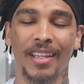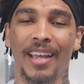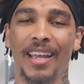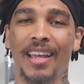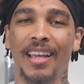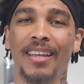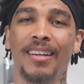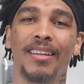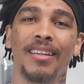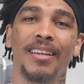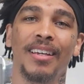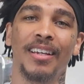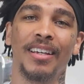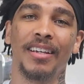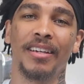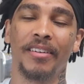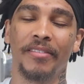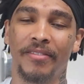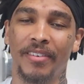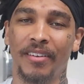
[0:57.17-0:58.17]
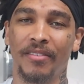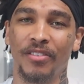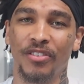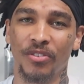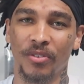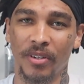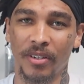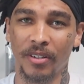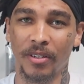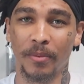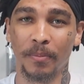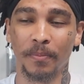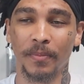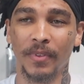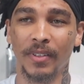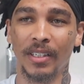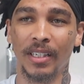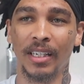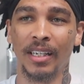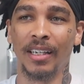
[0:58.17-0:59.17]
And favorite drink.
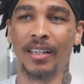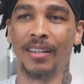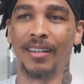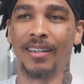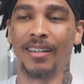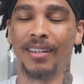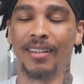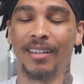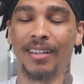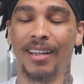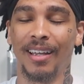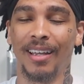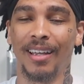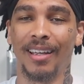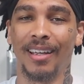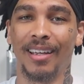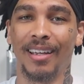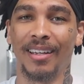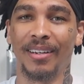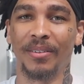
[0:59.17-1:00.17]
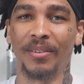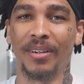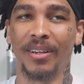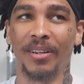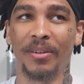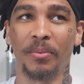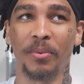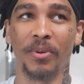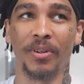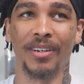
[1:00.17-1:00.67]
And we're